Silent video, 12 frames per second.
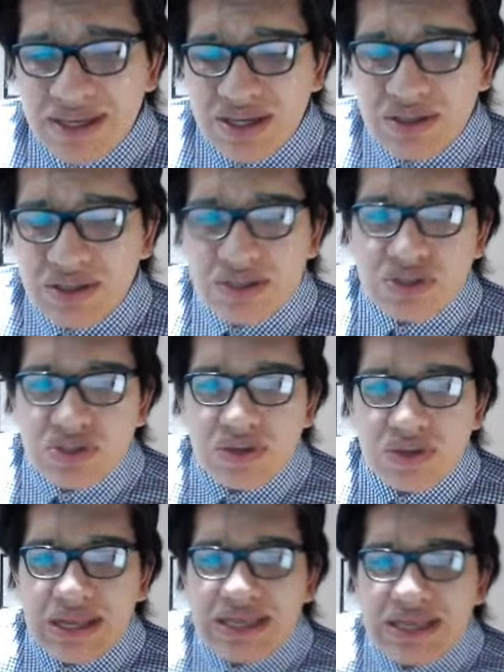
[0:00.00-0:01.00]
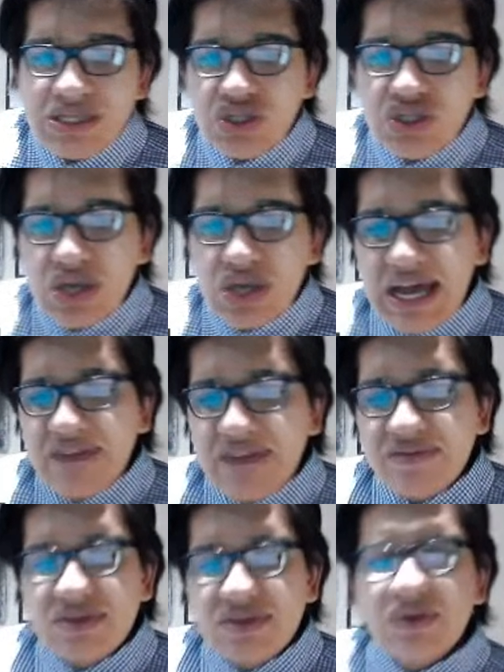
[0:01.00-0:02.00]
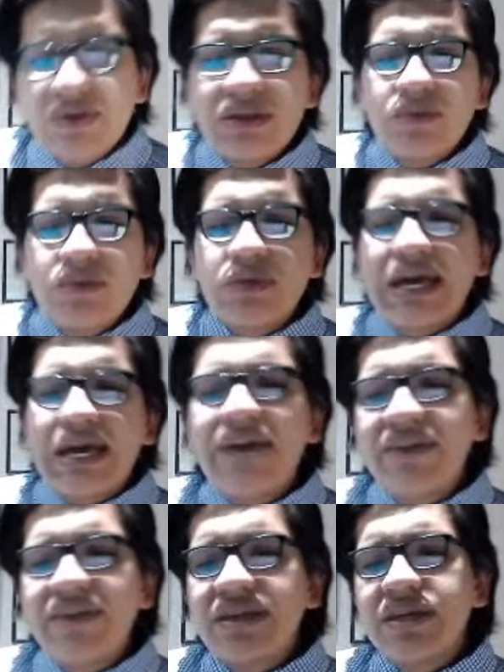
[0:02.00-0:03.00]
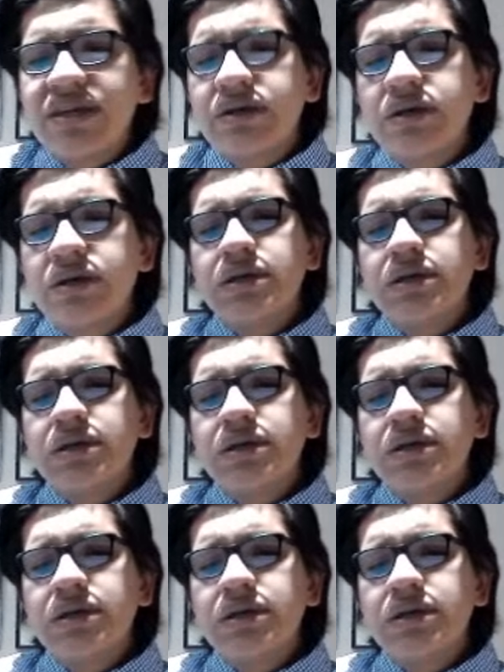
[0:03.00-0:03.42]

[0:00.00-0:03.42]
You know, so it, it should have, so it, we have in here